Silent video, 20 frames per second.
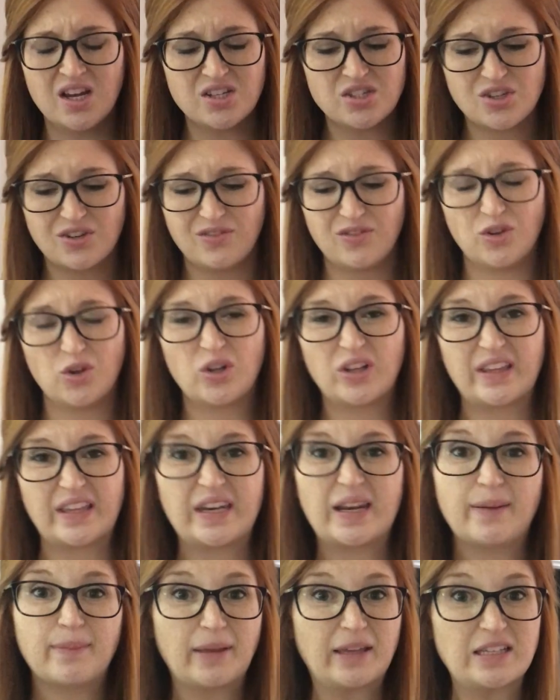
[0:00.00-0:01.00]
So if you
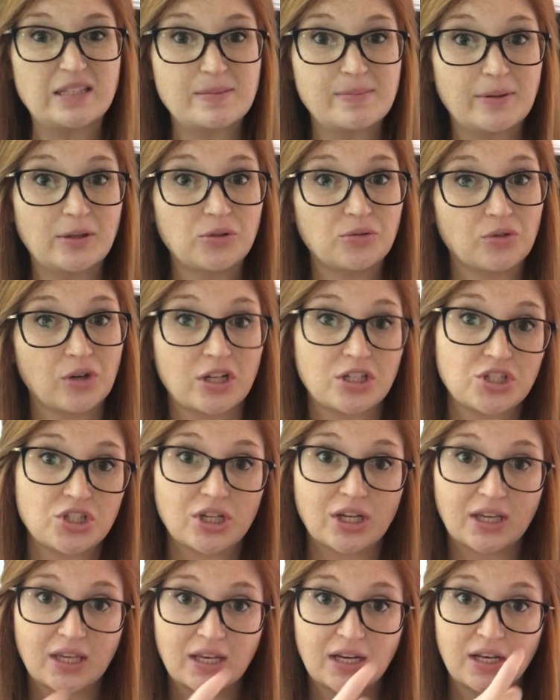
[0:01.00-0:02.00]
clean up like spilled raw
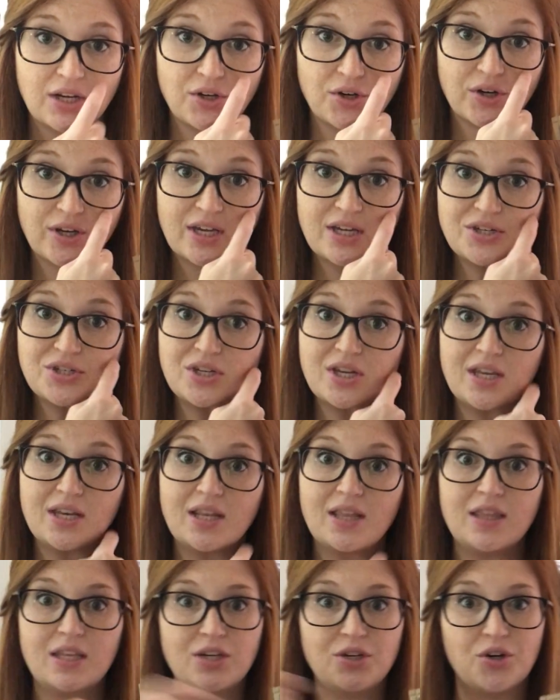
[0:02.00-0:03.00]
chicken in your kitchen,
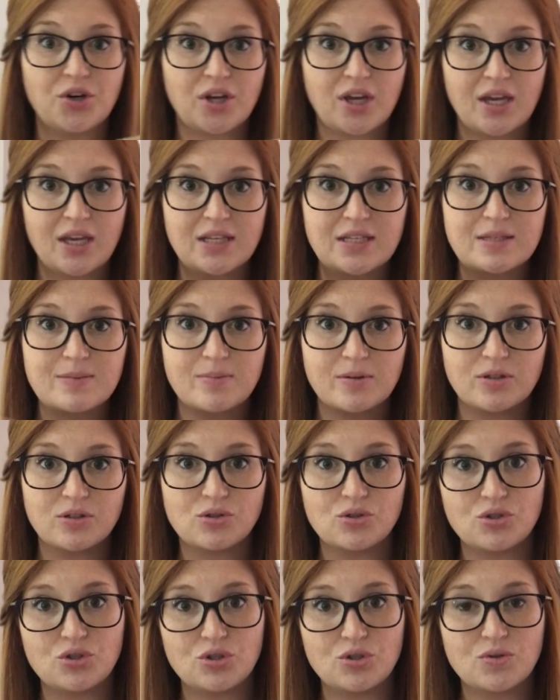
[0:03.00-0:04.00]
and then your kid
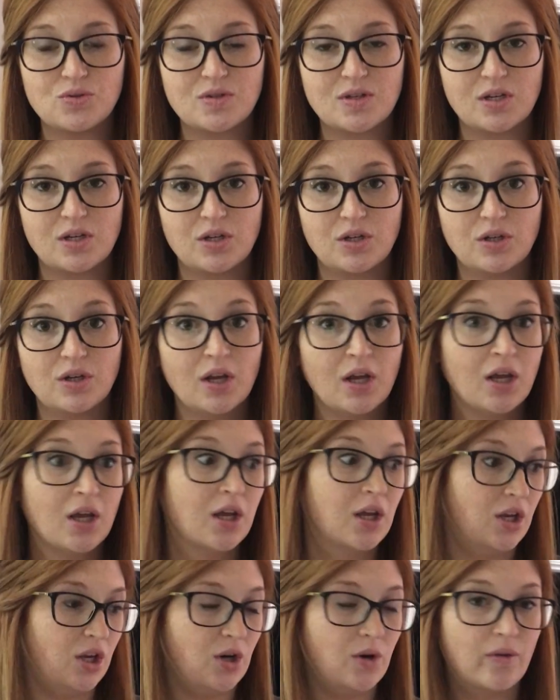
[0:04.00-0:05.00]
spills juice and
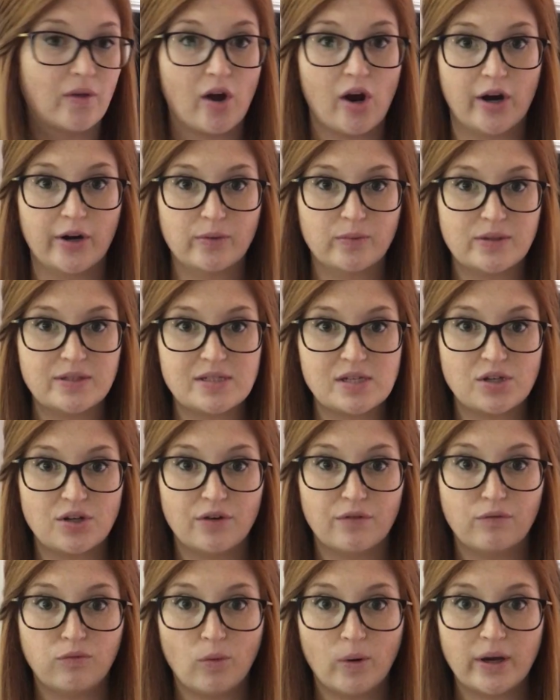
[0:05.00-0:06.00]
you know the hardwoods in
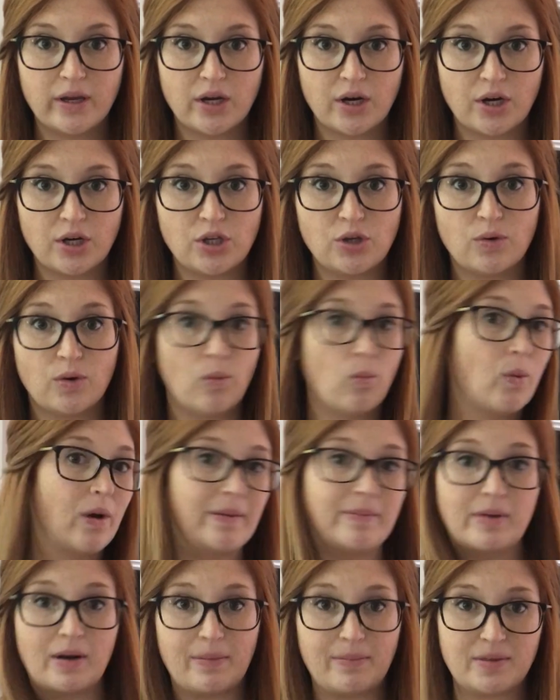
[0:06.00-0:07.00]
your foyer, you can
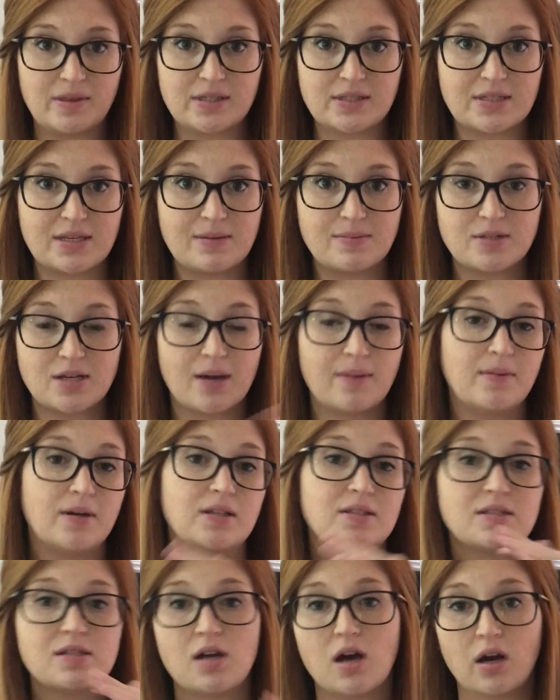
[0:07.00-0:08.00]
wipe it up at the same time and
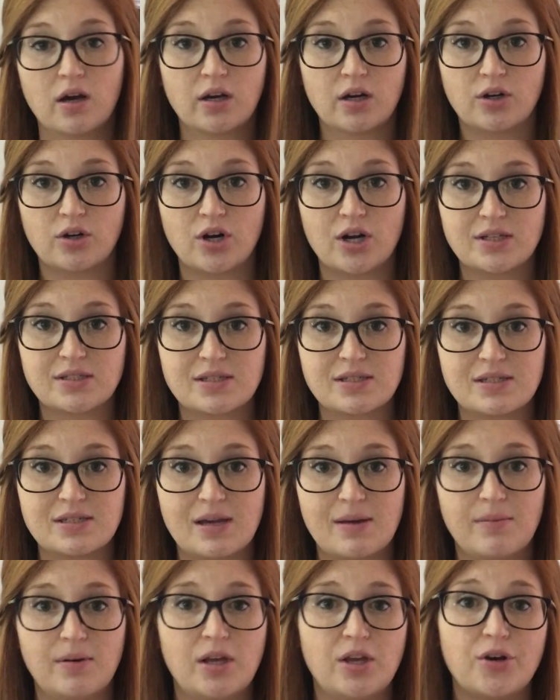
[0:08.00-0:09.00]
it's not gonna
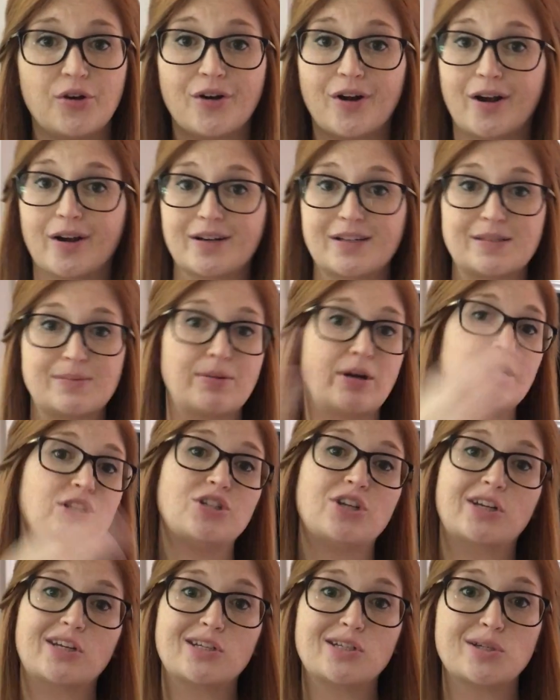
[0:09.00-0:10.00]
cross-contaminate. You're not gonna spread
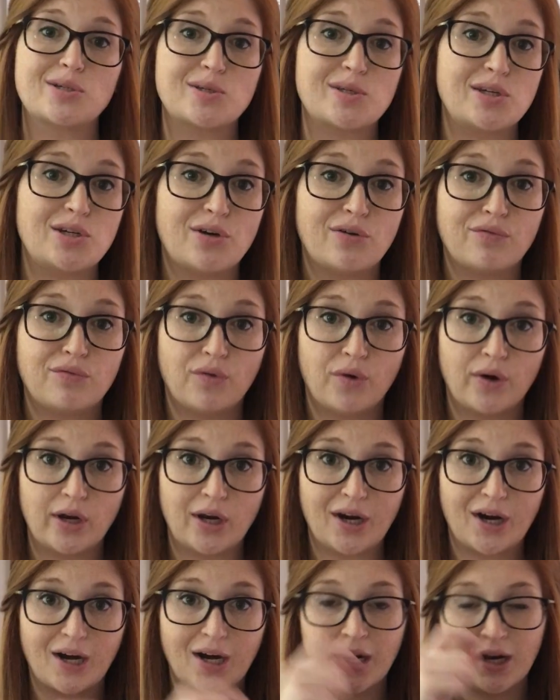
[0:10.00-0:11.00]
chicken juice in your
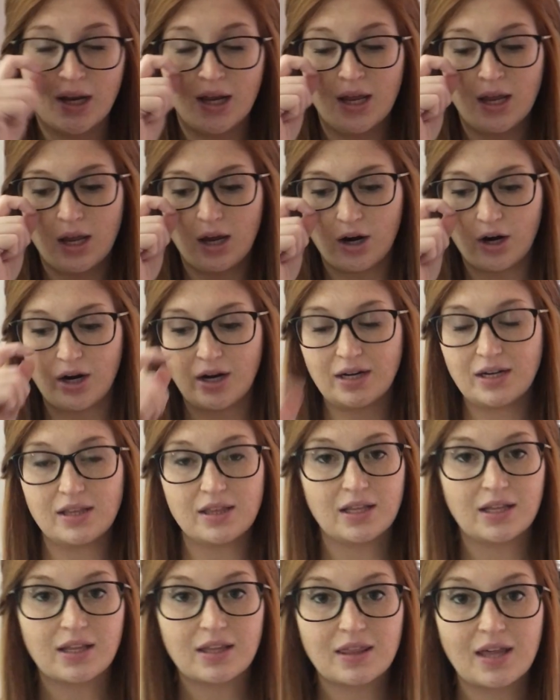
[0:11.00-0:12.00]
foyer or
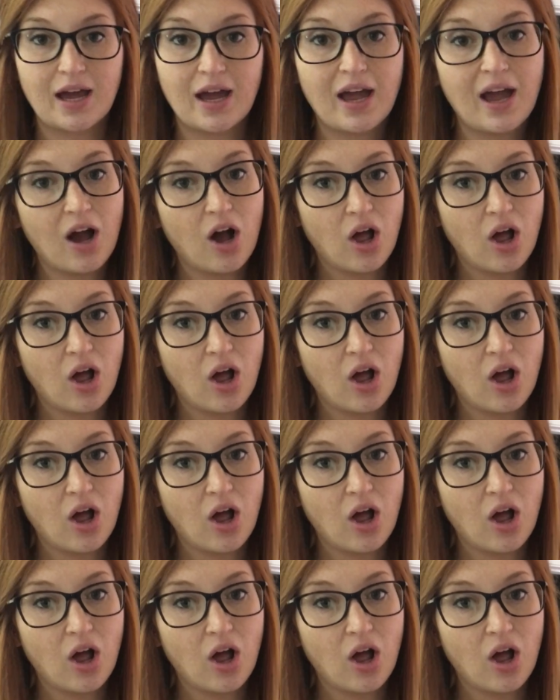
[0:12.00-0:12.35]
anything like that.